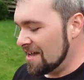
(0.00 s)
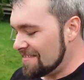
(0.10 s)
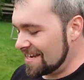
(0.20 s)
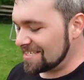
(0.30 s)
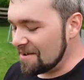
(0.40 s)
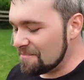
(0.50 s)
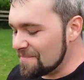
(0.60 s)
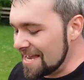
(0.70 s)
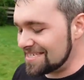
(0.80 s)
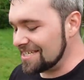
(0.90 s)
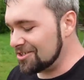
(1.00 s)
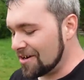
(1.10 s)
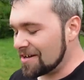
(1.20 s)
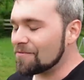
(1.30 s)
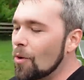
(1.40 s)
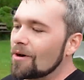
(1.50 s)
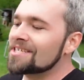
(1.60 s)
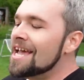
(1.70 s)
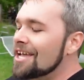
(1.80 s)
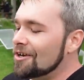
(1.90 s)
That is an amazing trick. Of
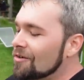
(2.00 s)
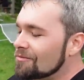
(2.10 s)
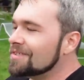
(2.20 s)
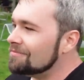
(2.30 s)
course, you're